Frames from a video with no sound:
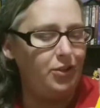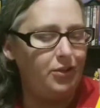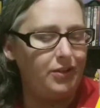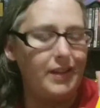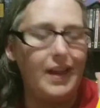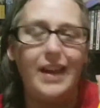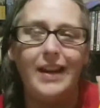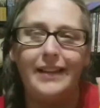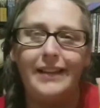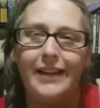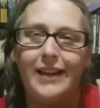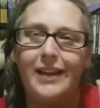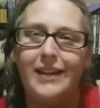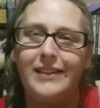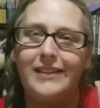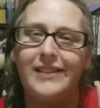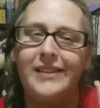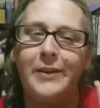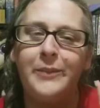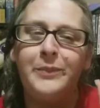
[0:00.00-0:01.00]
set of
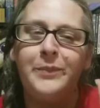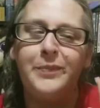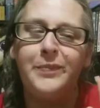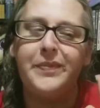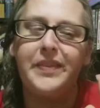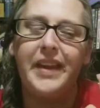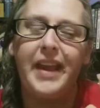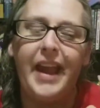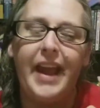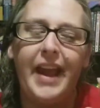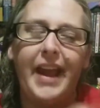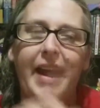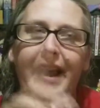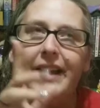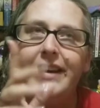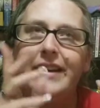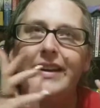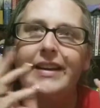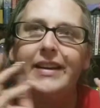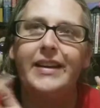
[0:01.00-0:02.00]
these,
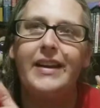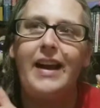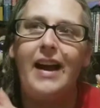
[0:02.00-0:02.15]
and